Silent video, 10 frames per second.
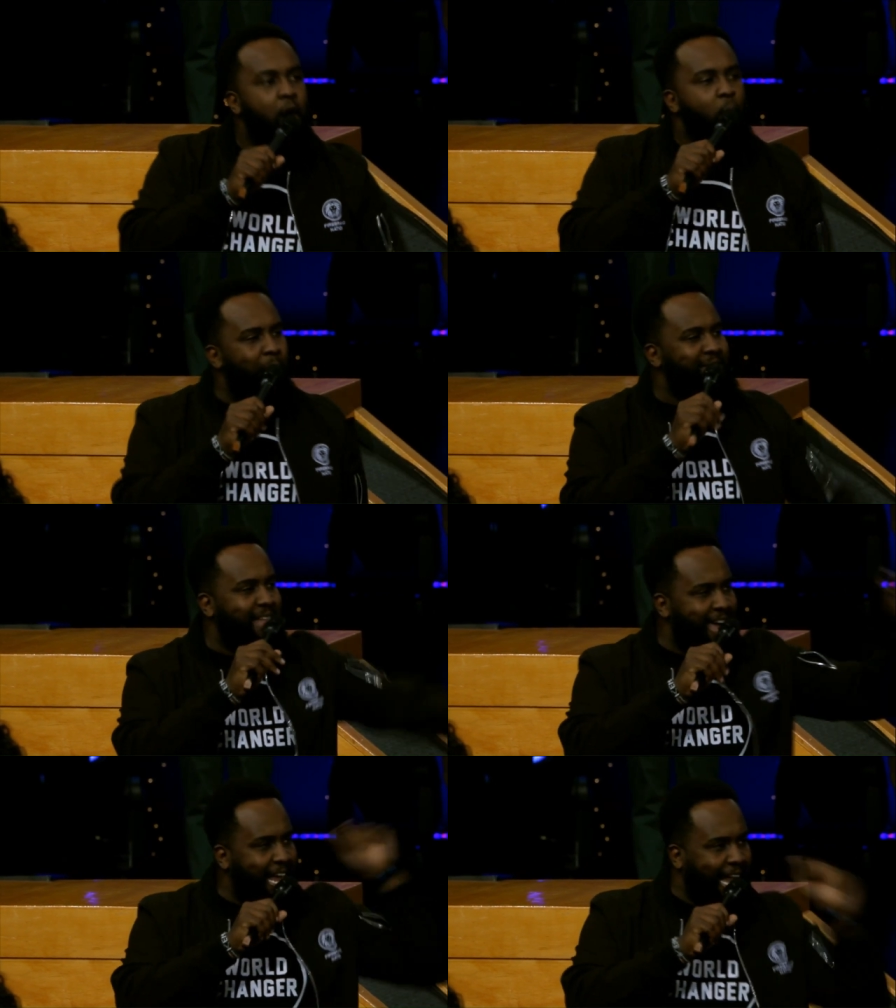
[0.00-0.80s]
Whether
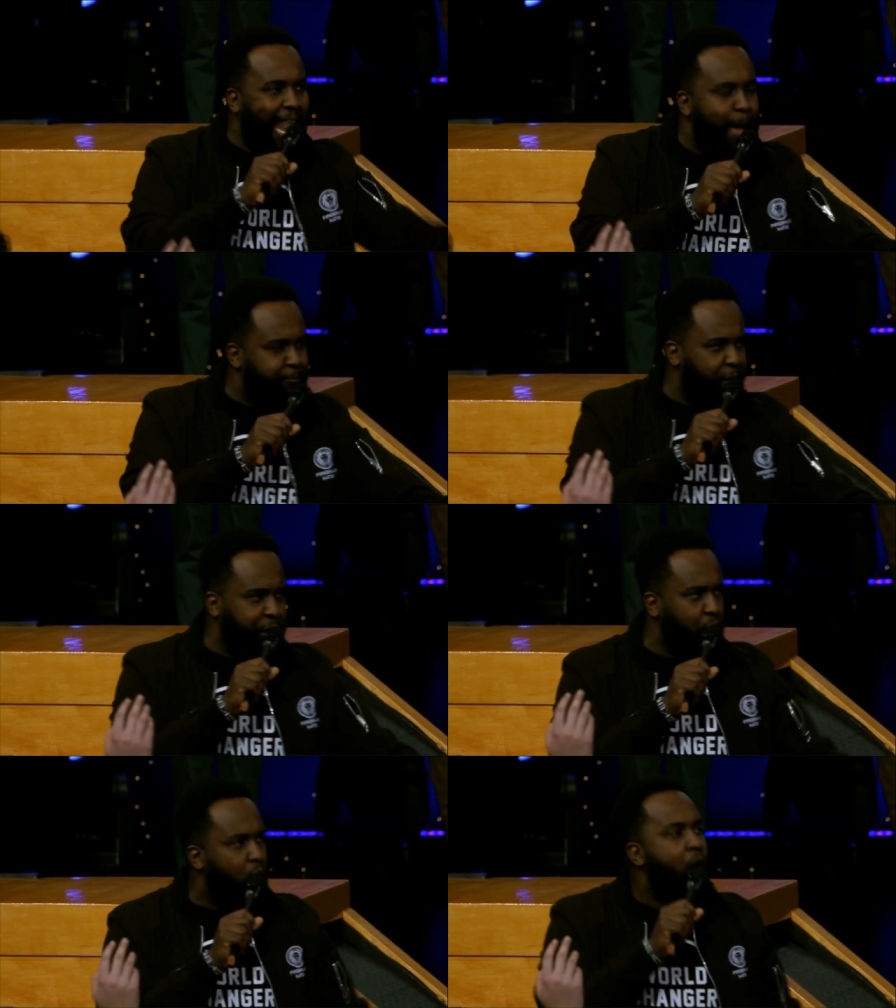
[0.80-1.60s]
they clap for
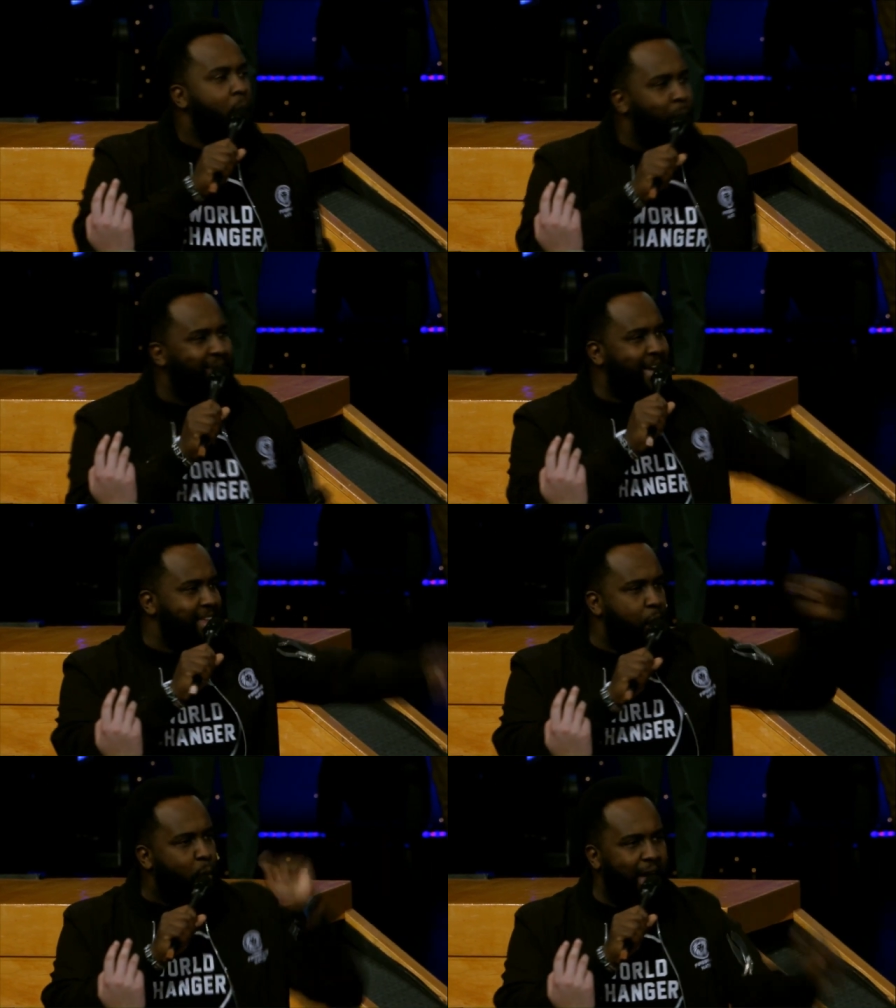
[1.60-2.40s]
you, whether
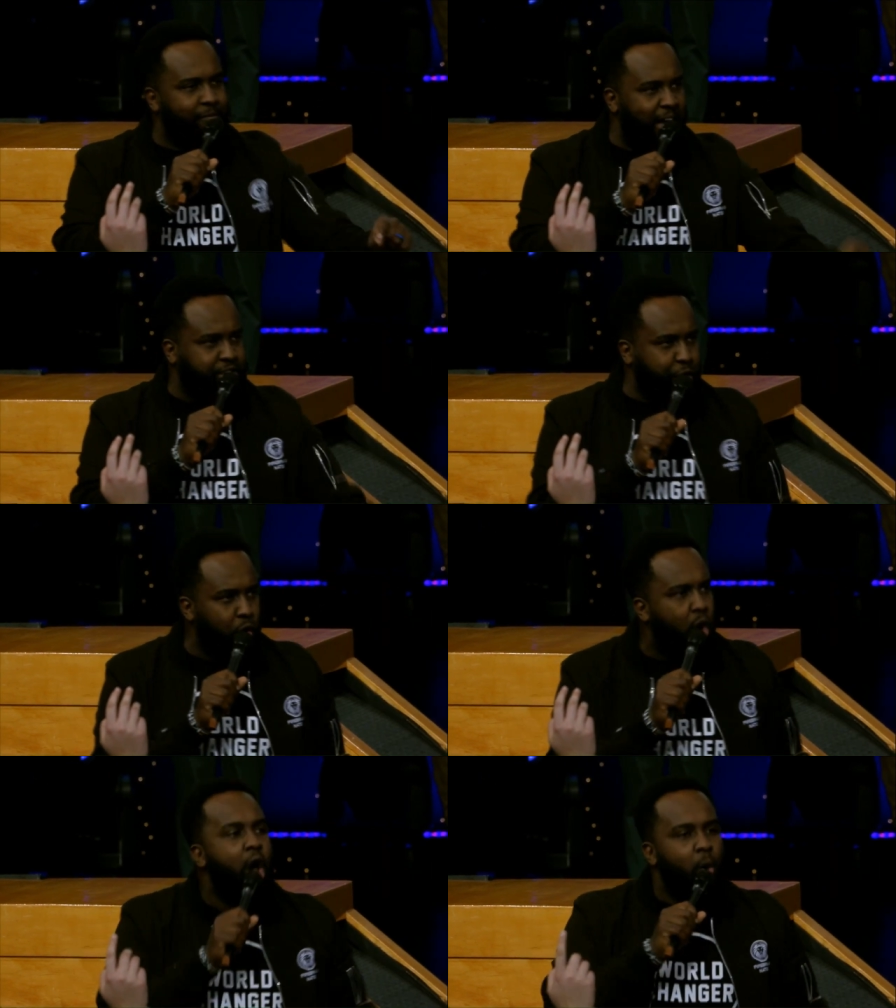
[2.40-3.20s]
they wave at
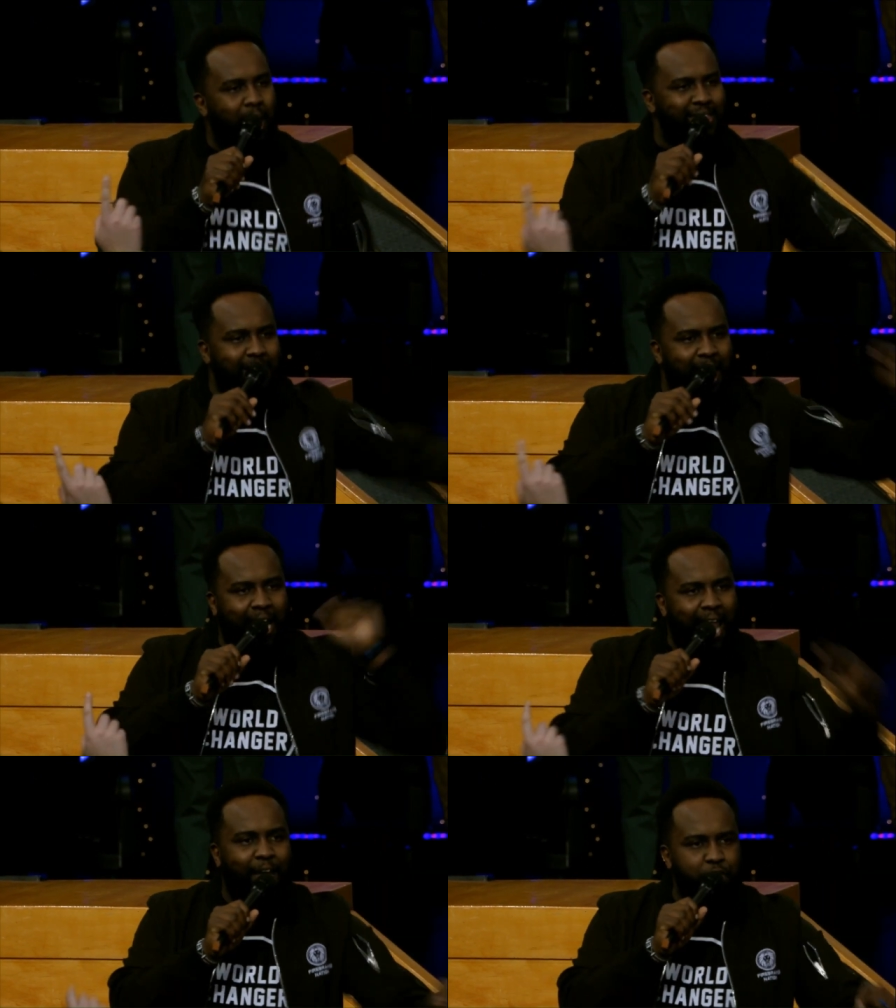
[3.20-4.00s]
you, whether they
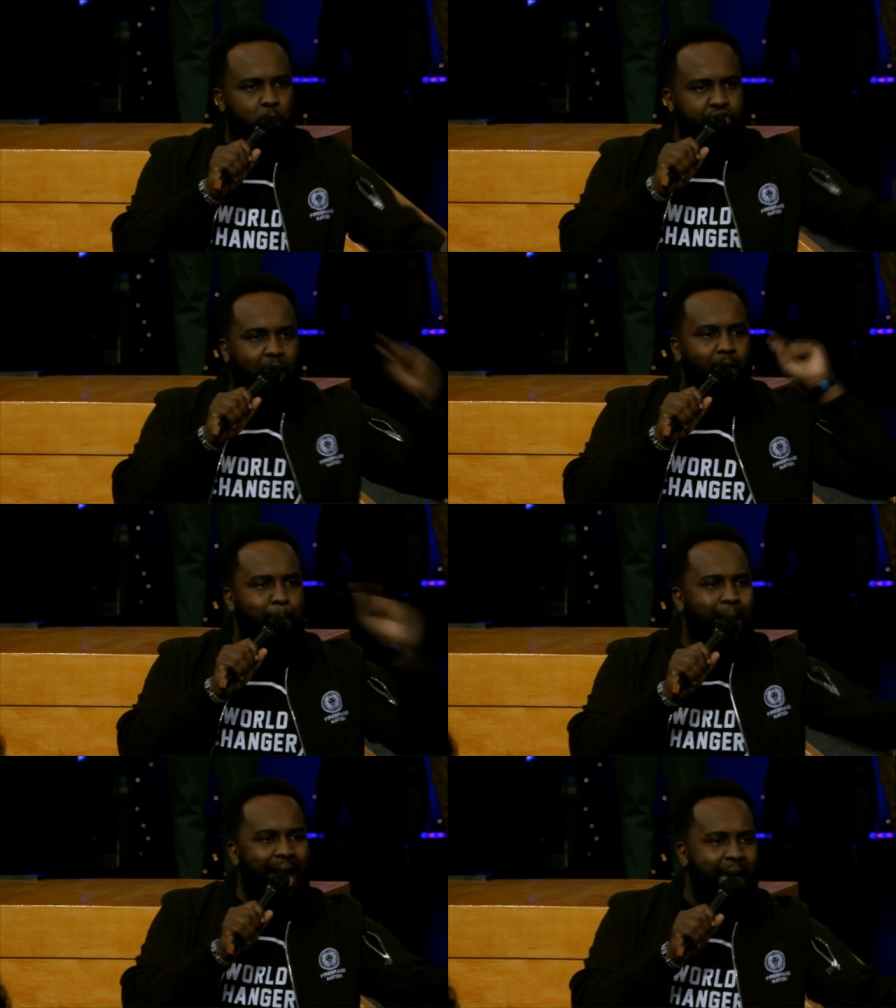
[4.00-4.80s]
love you,
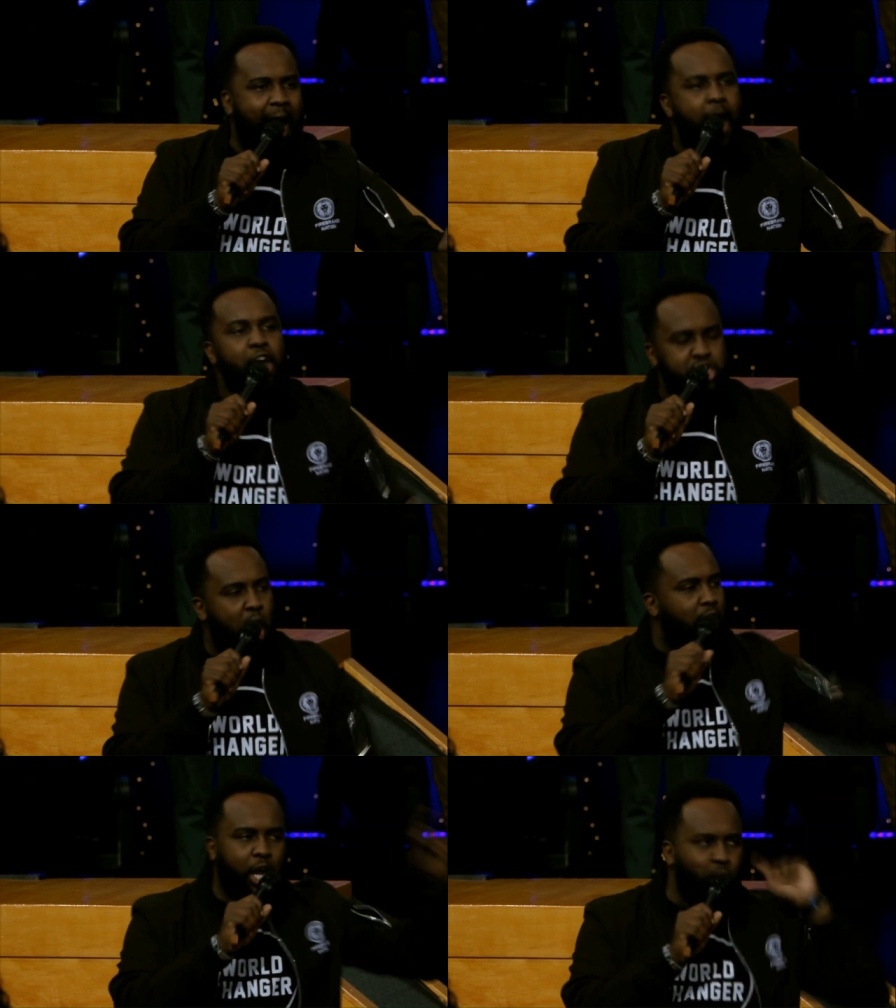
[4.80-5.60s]
Jeremiah,
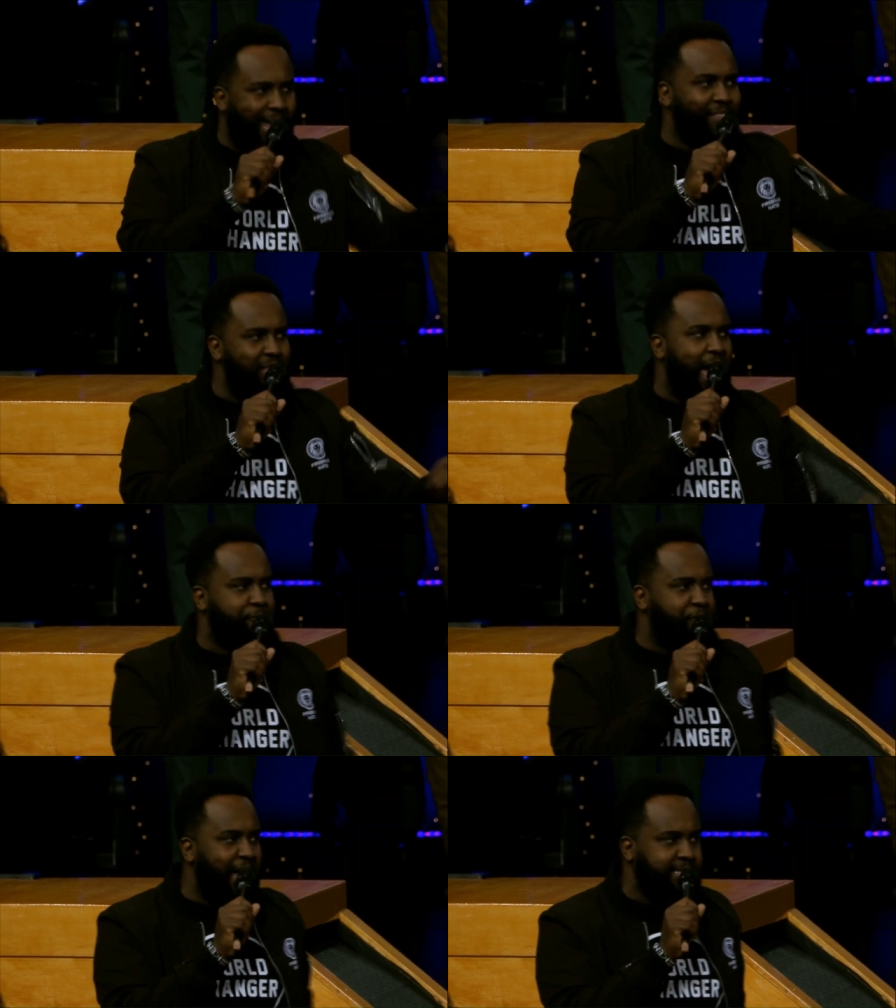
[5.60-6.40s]
don't look at their
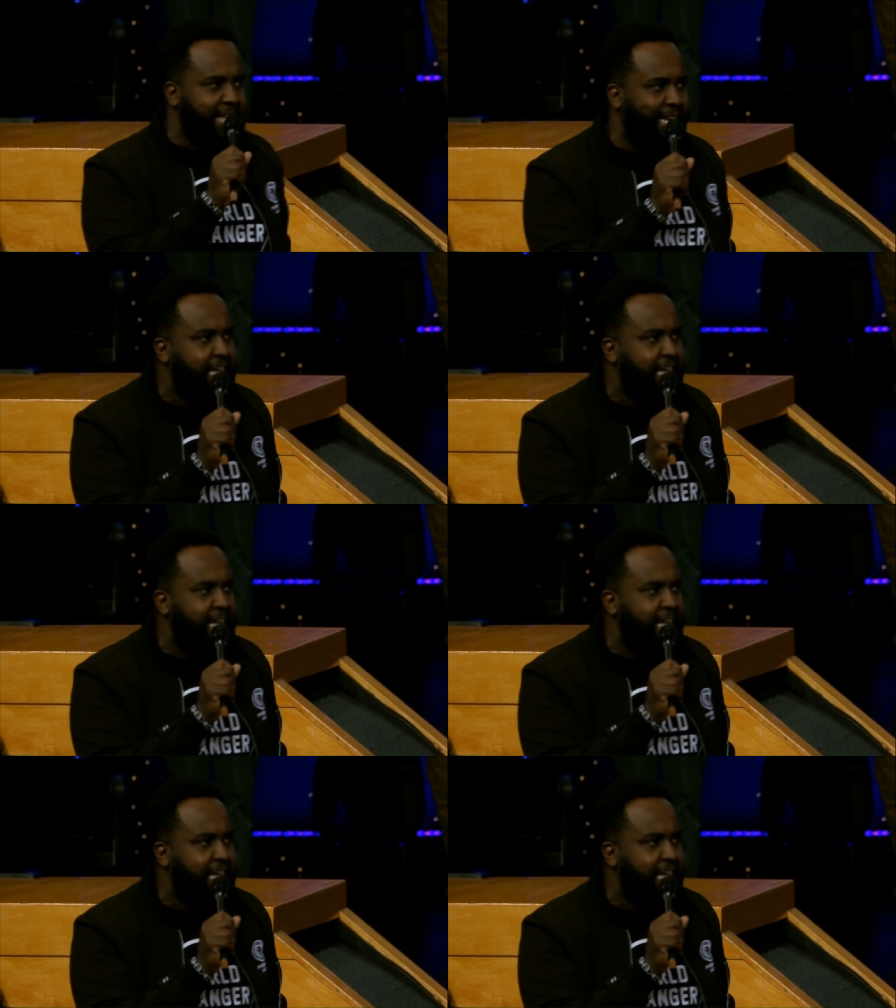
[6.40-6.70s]
faces.